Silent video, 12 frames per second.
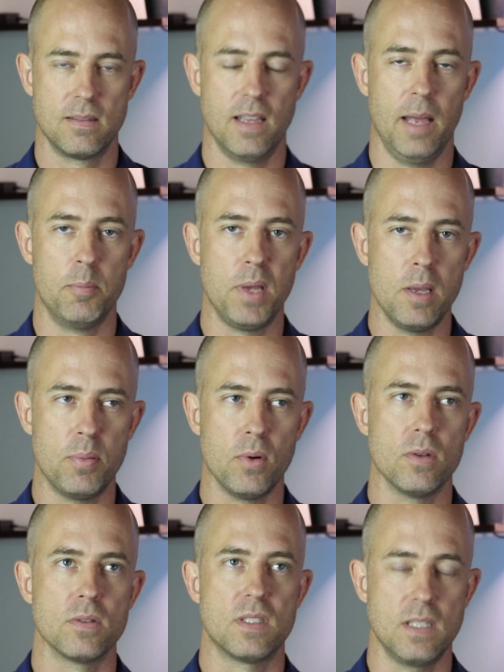And
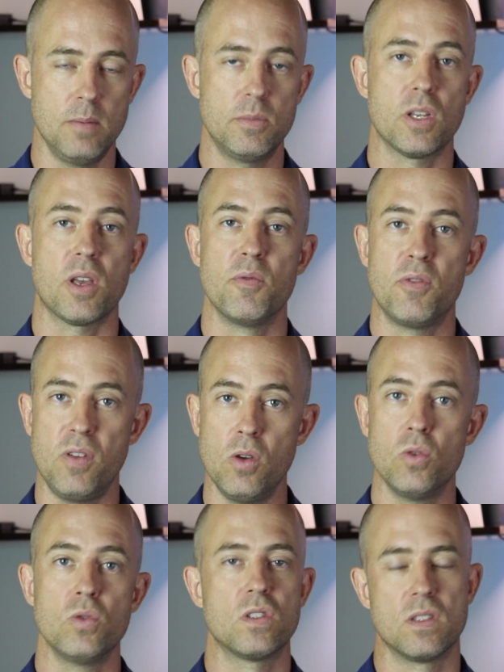people seem to
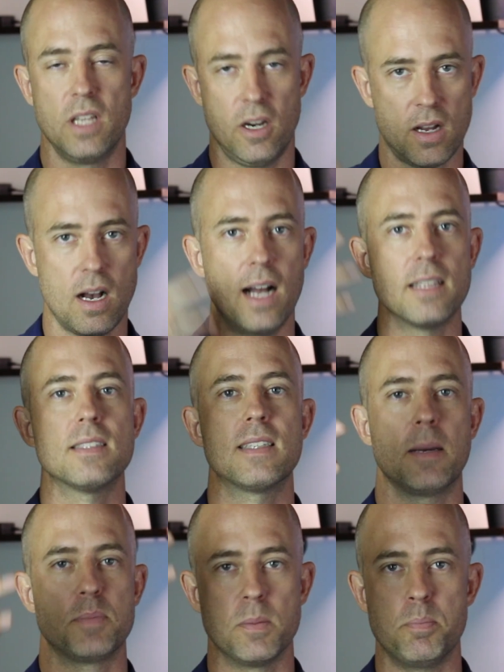confuse their
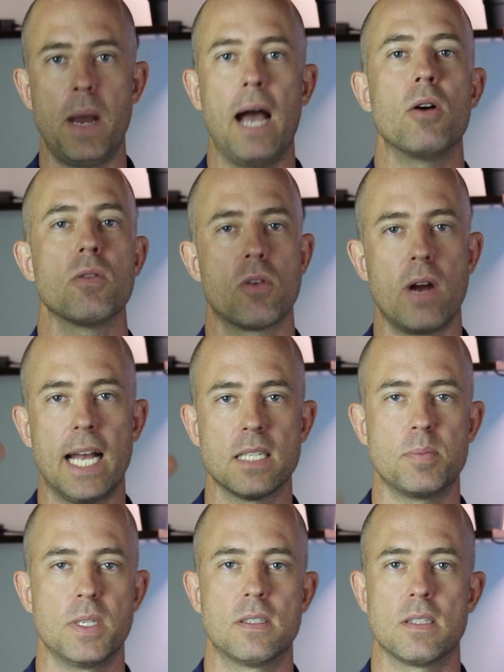concepts about
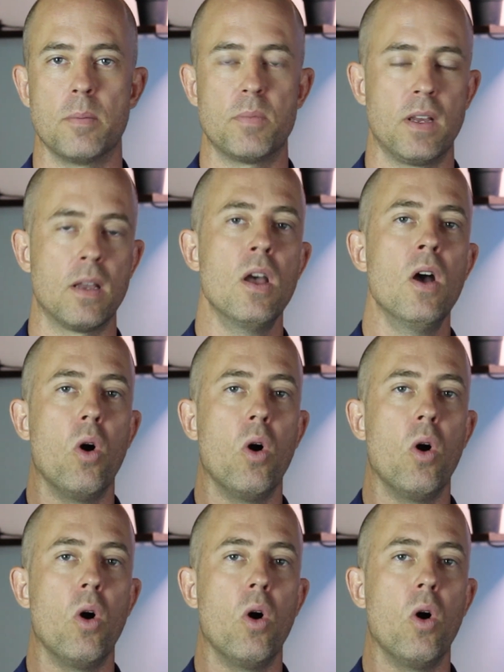grasping something